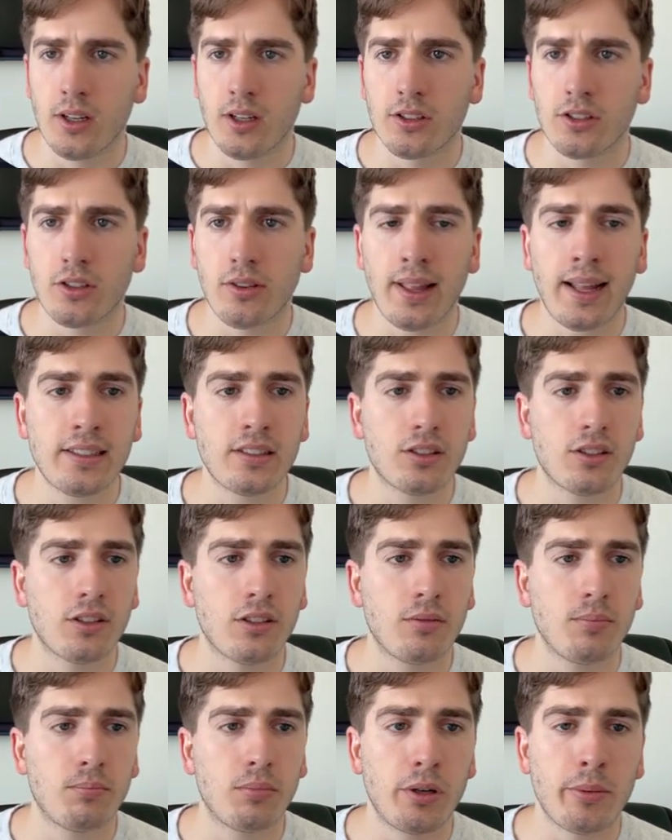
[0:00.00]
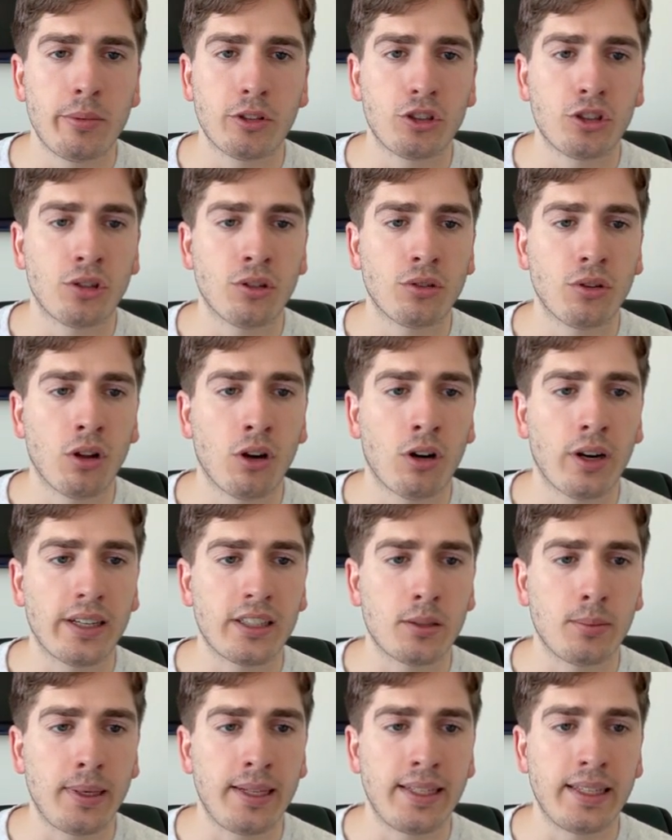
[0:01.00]
So that's pretty much euro-dollar
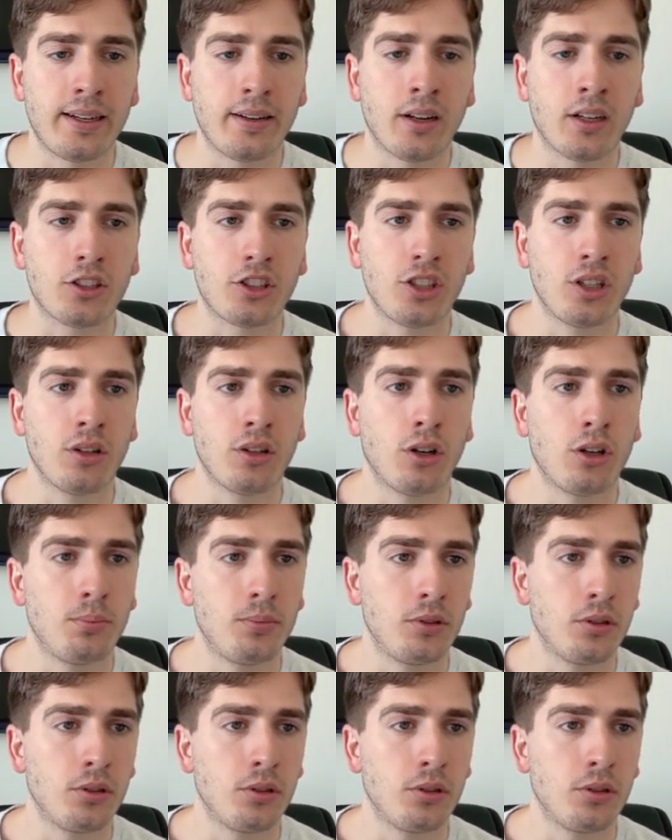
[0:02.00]
explained in a nutshell. Hope you